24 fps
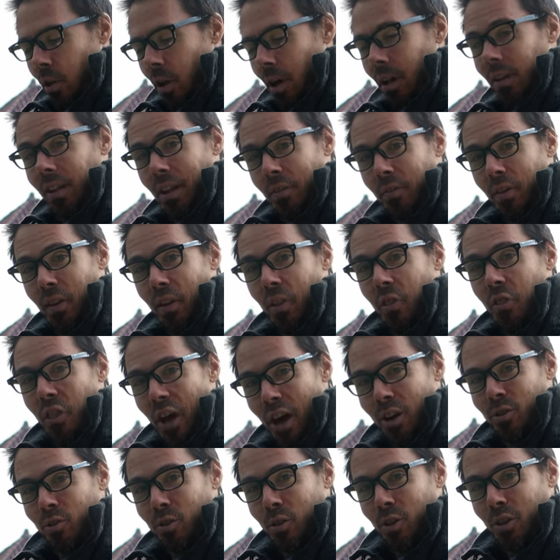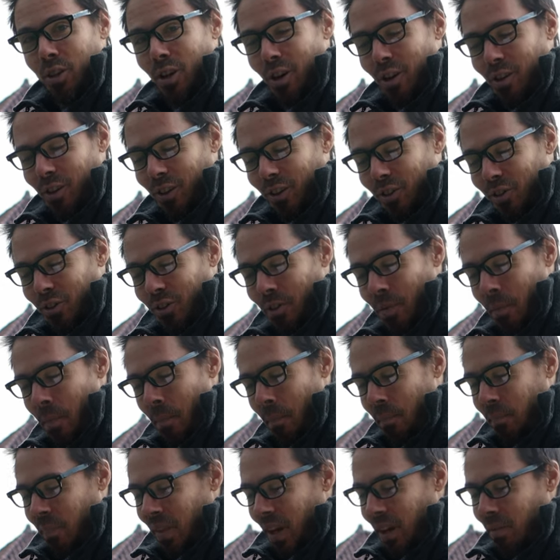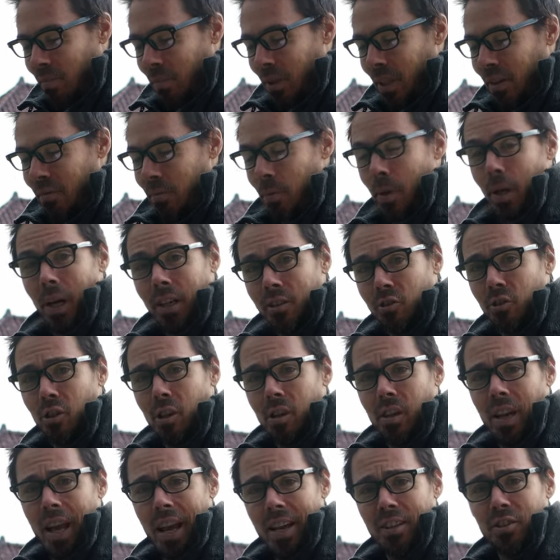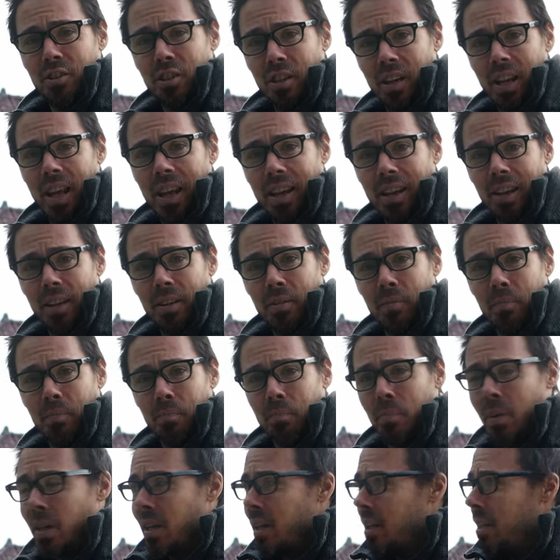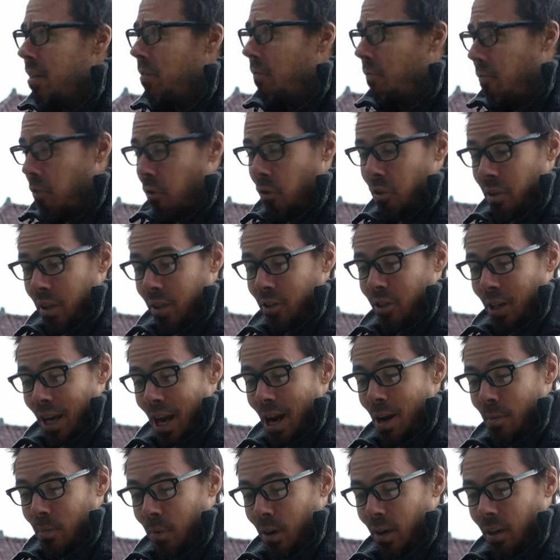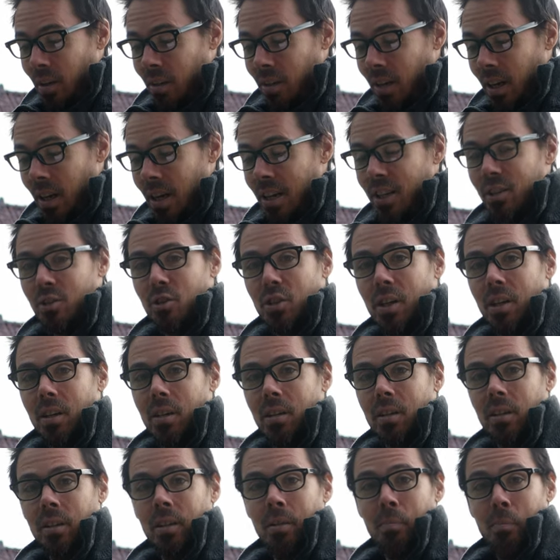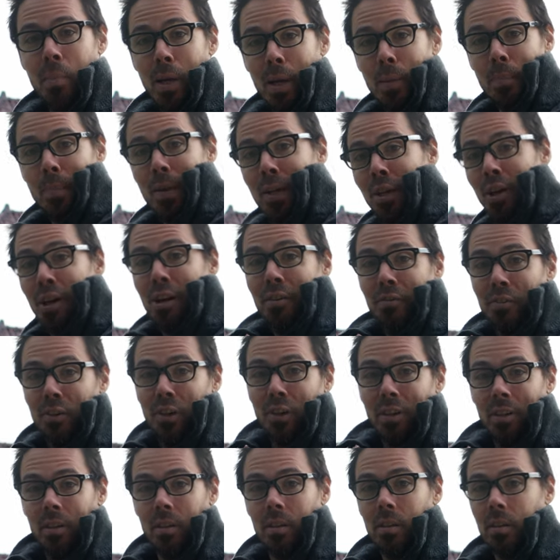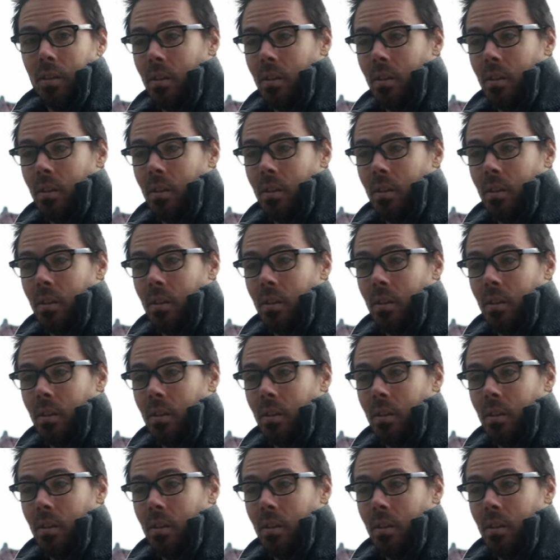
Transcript: $11,000. Unbelievable. I saw an ad today for this camera, and it said, make me an offer.